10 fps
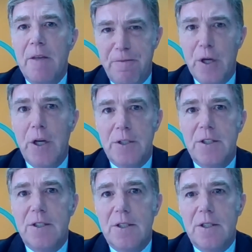
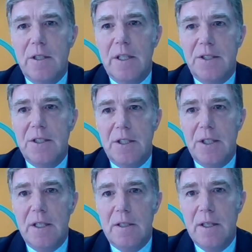firsts that this
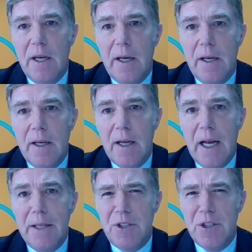city
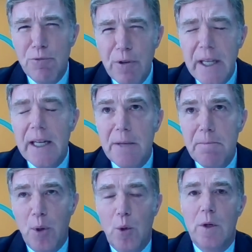claims to, really
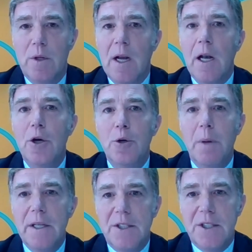important,
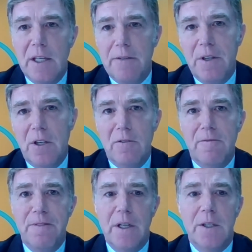globally significant
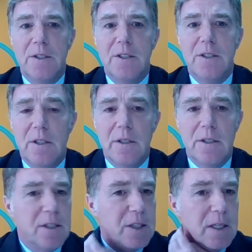firsts that the
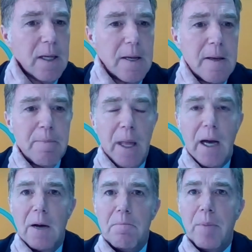city
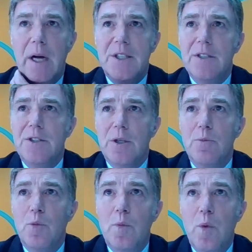buys
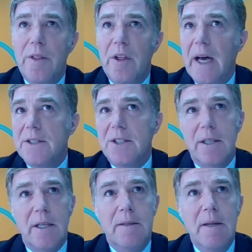into, whether that's
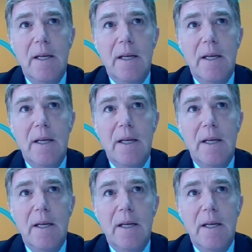the,